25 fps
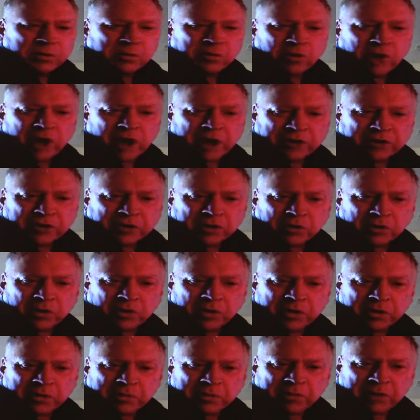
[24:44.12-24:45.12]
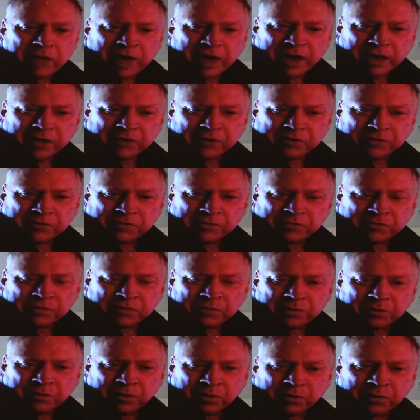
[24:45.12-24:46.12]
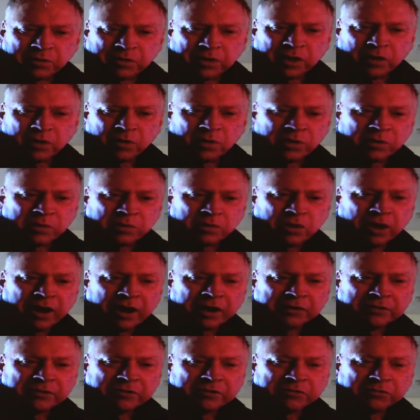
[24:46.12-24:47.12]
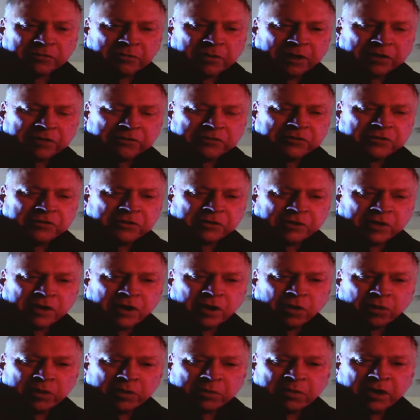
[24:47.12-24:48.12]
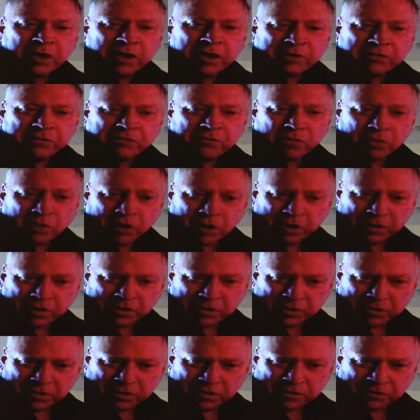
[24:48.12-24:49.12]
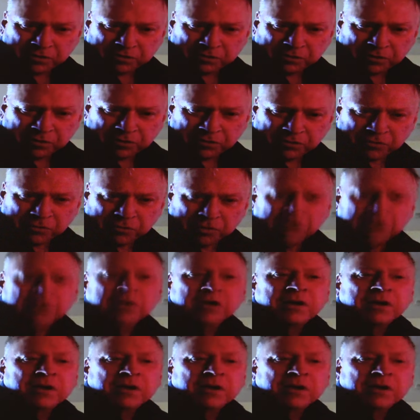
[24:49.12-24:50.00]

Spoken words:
practical impact of both how we practice medicine and how we pay for it in this country.